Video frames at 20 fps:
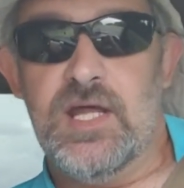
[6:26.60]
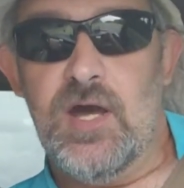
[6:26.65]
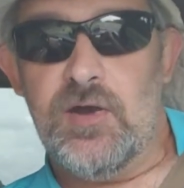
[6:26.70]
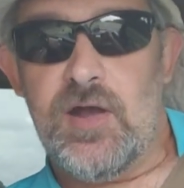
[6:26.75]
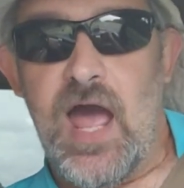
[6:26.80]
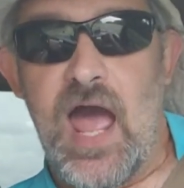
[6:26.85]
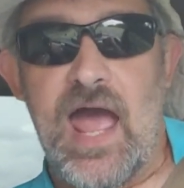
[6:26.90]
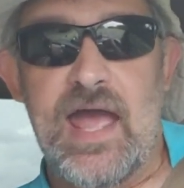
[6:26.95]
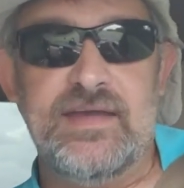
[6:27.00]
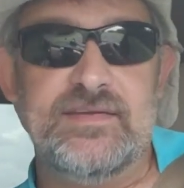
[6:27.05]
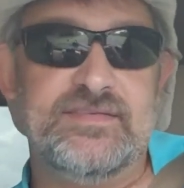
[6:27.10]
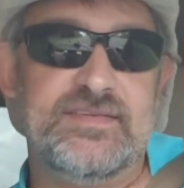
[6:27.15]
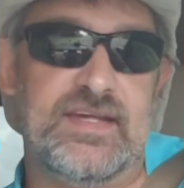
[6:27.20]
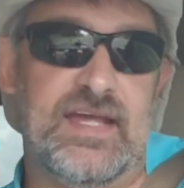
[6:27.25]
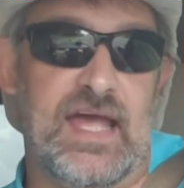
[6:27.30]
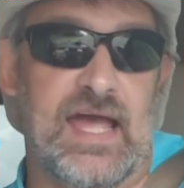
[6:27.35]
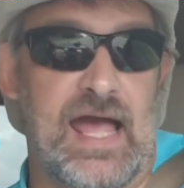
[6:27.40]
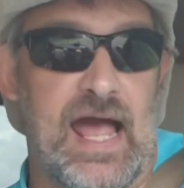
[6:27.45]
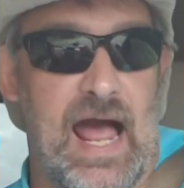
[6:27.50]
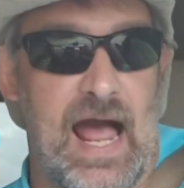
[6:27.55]
guys,
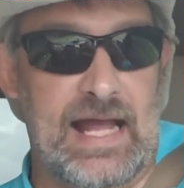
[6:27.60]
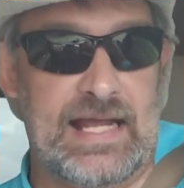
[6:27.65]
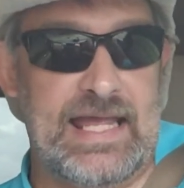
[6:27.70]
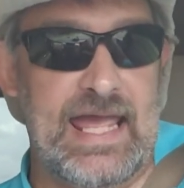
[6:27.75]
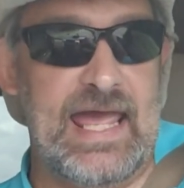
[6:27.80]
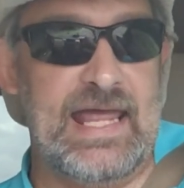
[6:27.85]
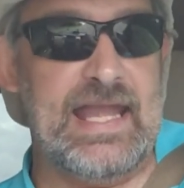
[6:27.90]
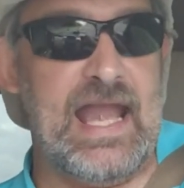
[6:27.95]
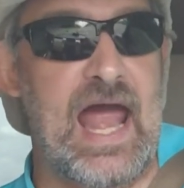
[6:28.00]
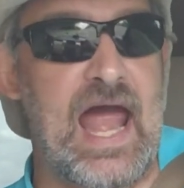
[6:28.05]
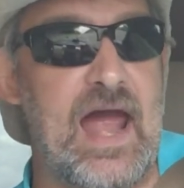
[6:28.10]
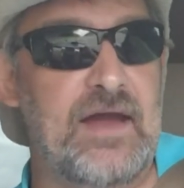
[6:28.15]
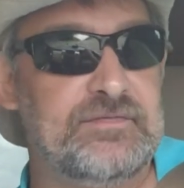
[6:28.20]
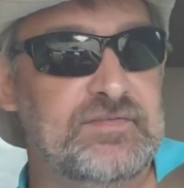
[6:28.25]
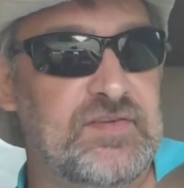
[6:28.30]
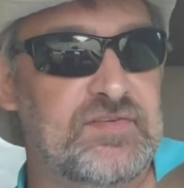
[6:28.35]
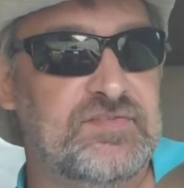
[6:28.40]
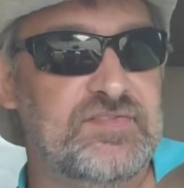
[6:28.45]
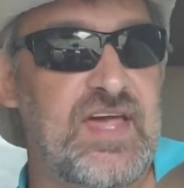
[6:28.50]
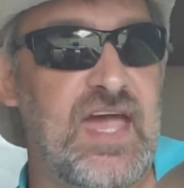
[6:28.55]
again, I have
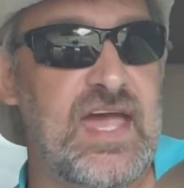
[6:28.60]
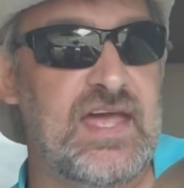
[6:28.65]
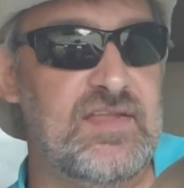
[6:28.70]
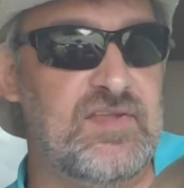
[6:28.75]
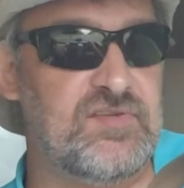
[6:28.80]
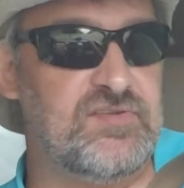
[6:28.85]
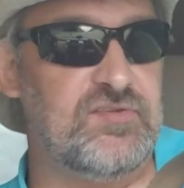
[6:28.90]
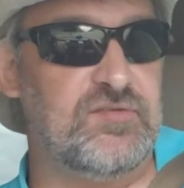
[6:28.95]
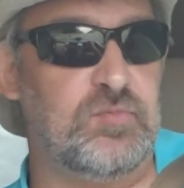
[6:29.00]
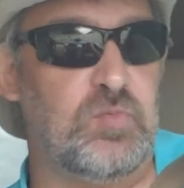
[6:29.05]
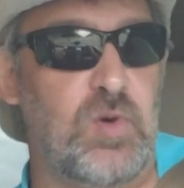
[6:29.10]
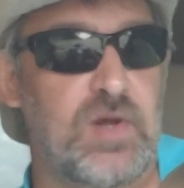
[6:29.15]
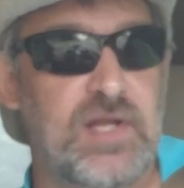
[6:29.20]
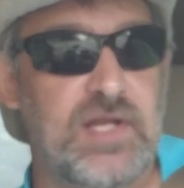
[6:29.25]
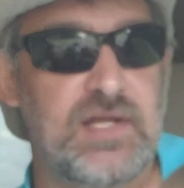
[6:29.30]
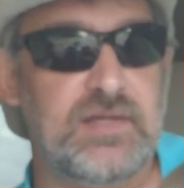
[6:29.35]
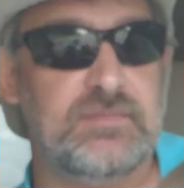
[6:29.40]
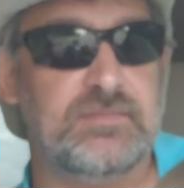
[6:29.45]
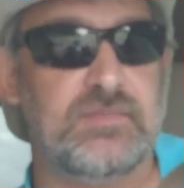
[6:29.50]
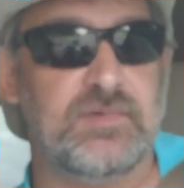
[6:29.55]
to say, this is what
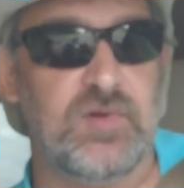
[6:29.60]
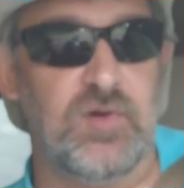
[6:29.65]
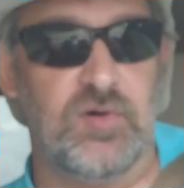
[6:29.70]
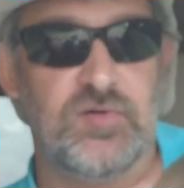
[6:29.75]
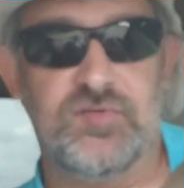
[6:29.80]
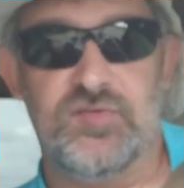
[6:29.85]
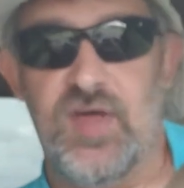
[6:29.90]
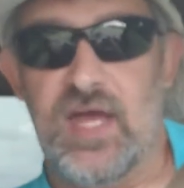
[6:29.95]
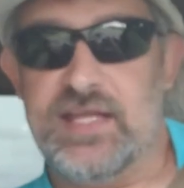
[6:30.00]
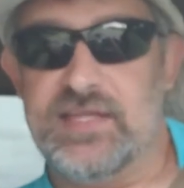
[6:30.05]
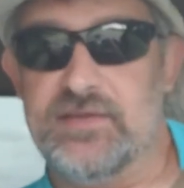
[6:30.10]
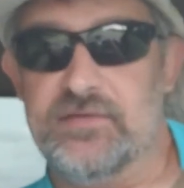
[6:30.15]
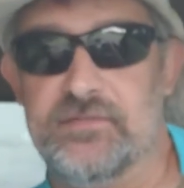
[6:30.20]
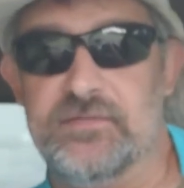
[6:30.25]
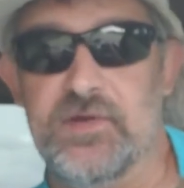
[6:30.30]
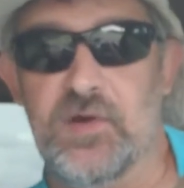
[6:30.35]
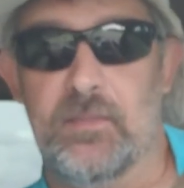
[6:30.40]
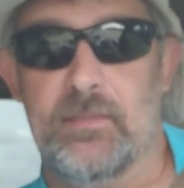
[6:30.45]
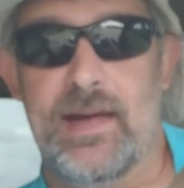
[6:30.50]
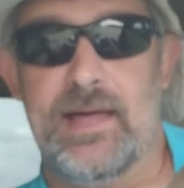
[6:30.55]
it looks like to
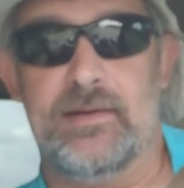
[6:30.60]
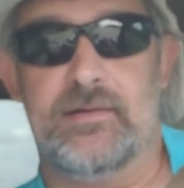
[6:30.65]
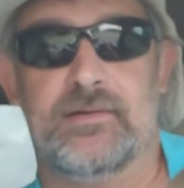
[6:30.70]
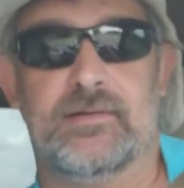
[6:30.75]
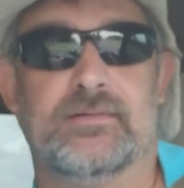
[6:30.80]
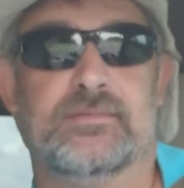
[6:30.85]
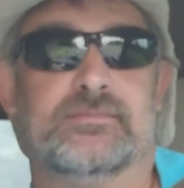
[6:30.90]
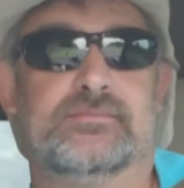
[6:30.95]
feel better.